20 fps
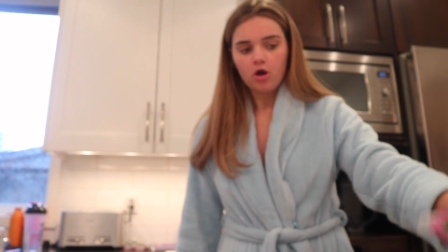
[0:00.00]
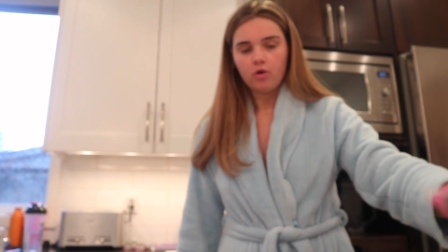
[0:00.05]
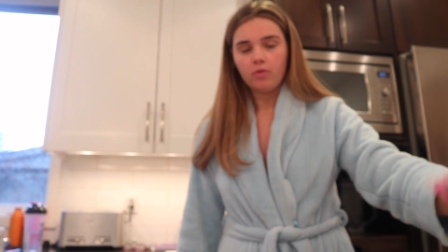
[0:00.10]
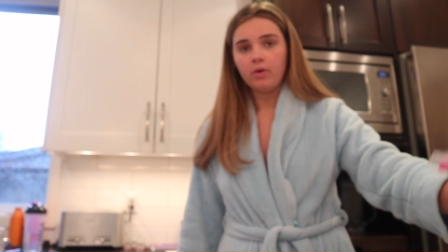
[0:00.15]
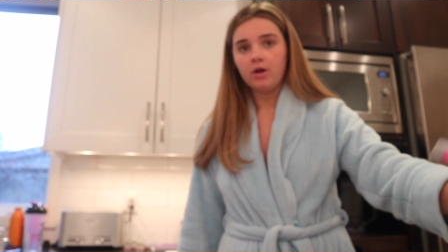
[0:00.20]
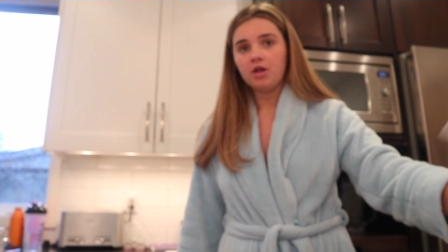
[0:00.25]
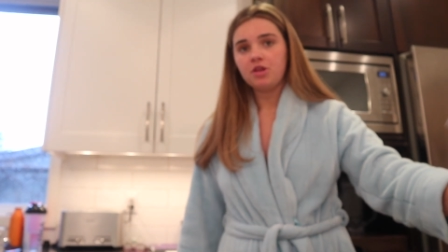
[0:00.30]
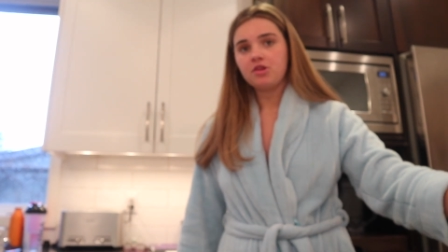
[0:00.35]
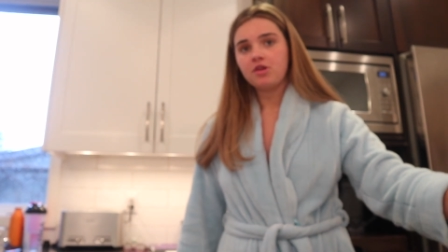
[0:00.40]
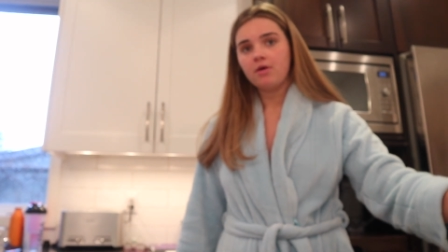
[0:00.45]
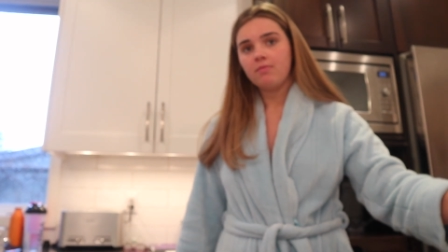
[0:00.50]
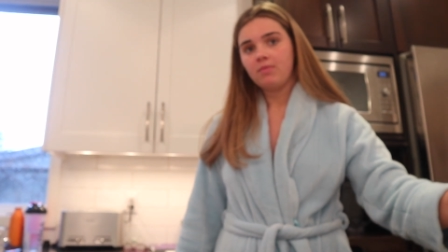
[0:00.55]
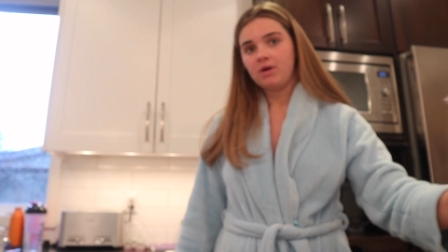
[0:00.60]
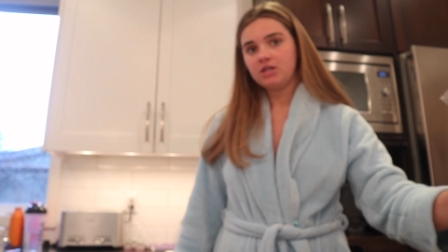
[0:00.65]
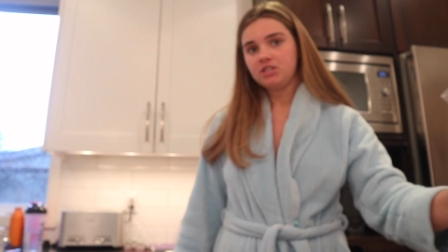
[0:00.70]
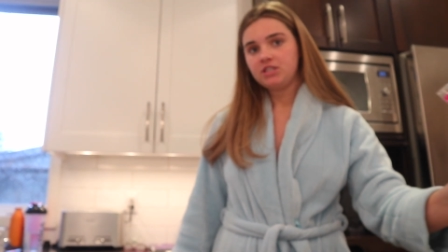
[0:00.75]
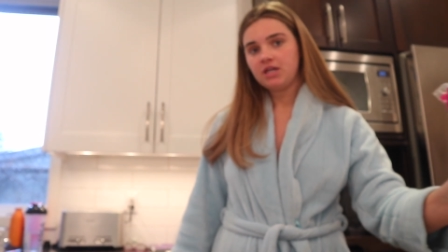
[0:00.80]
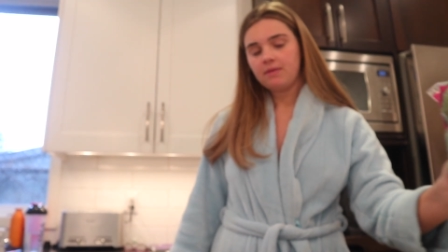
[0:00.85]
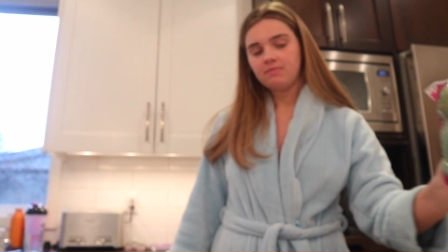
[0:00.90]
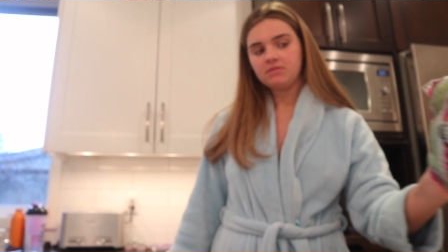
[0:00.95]
with my
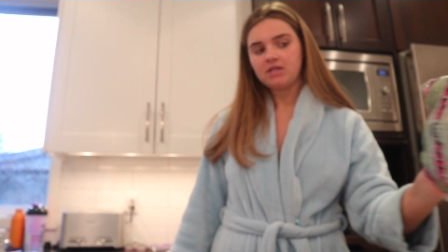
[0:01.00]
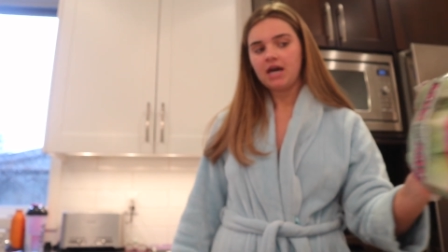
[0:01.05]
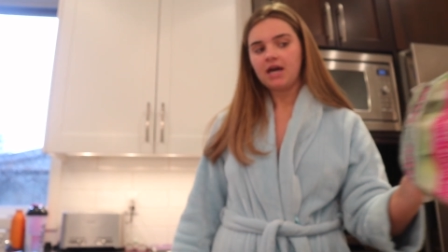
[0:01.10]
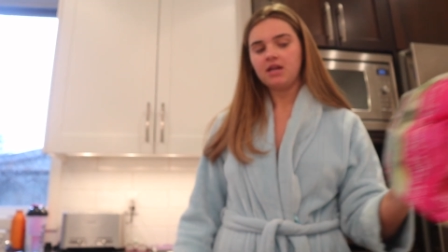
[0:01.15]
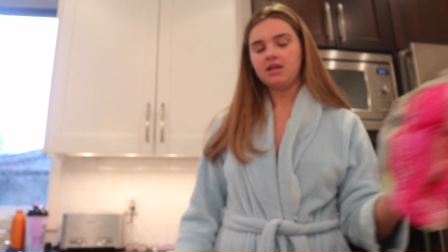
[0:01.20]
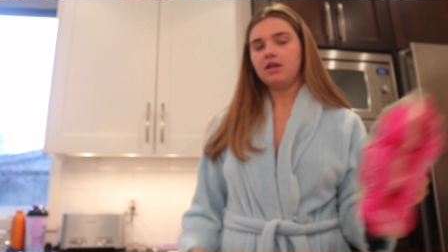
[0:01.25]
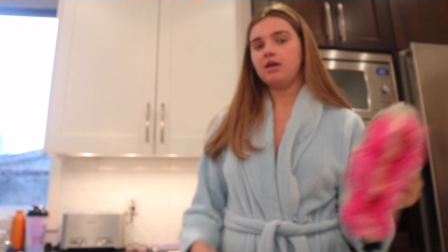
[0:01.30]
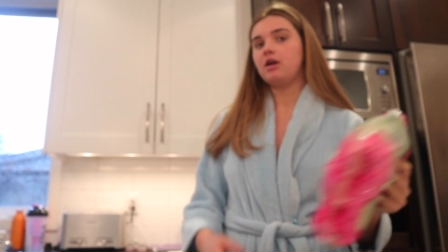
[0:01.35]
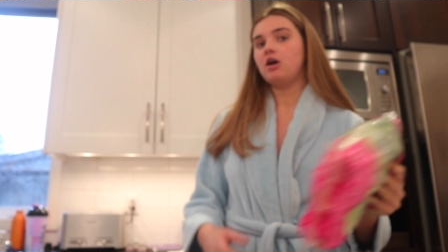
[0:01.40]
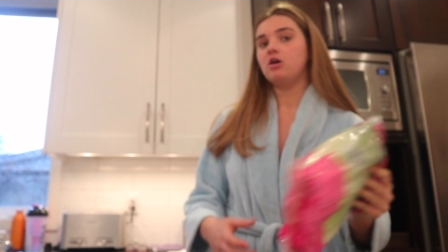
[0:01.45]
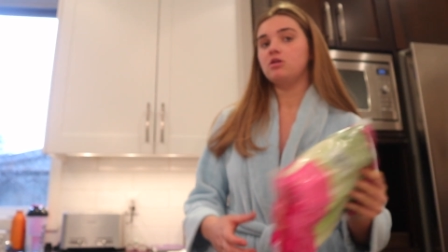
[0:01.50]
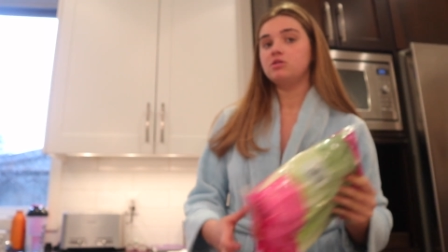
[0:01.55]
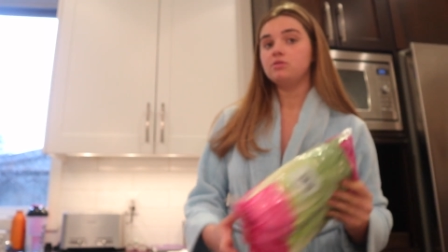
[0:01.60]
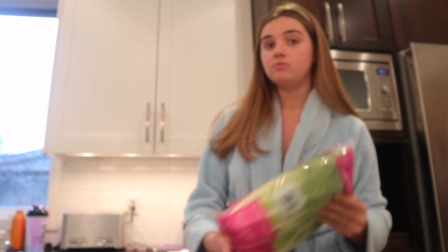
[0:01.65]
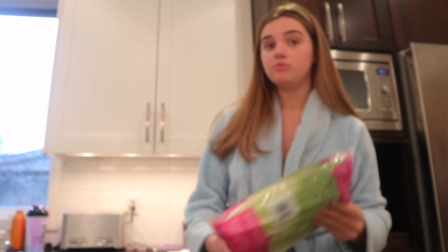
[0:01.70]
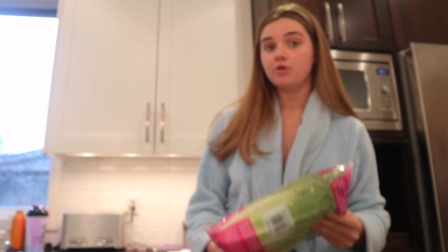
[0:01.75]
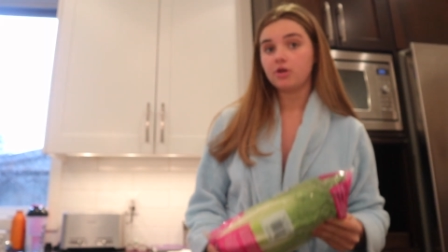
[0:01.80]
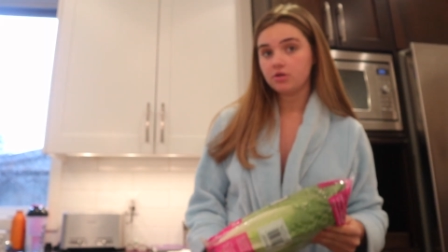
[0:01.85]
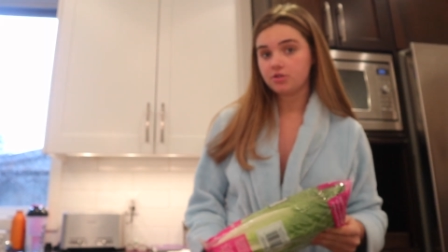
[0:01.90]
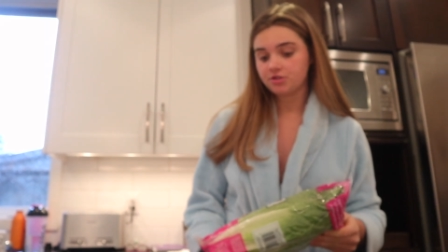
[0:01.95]
stepdad and they got
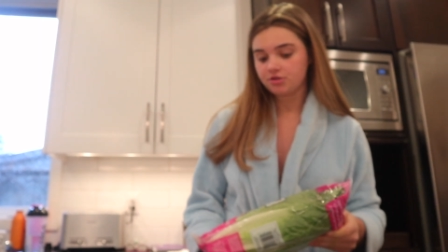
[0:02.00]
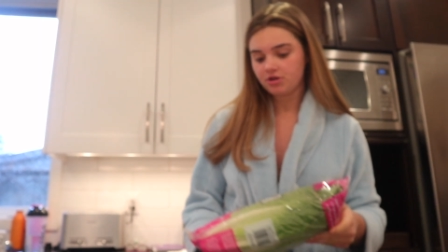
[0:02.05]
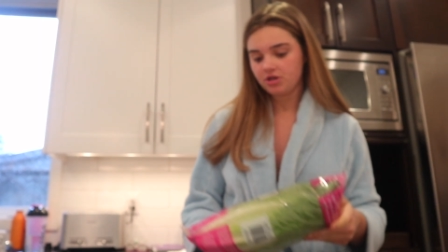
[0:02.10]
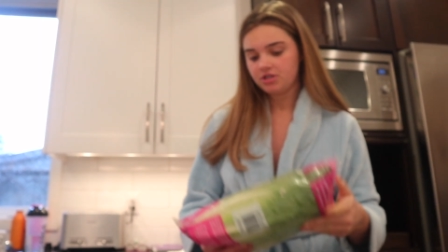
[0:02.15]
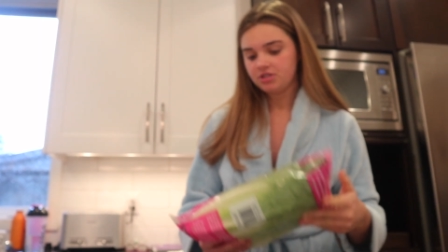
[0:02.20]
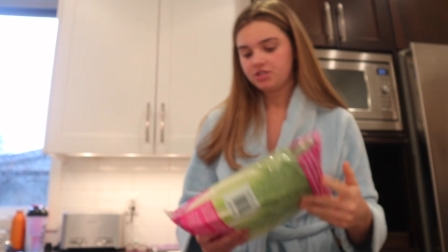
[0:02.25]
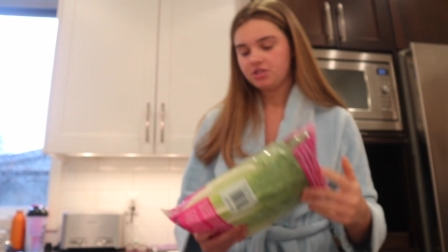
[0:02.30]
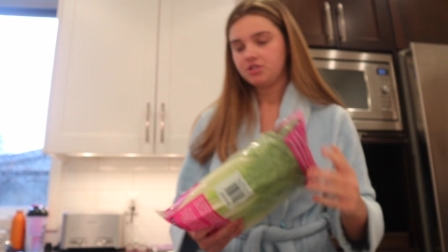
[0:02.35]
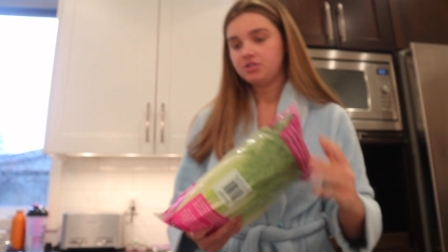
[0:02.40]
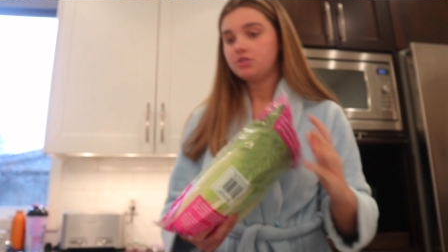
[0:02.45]
some groceries.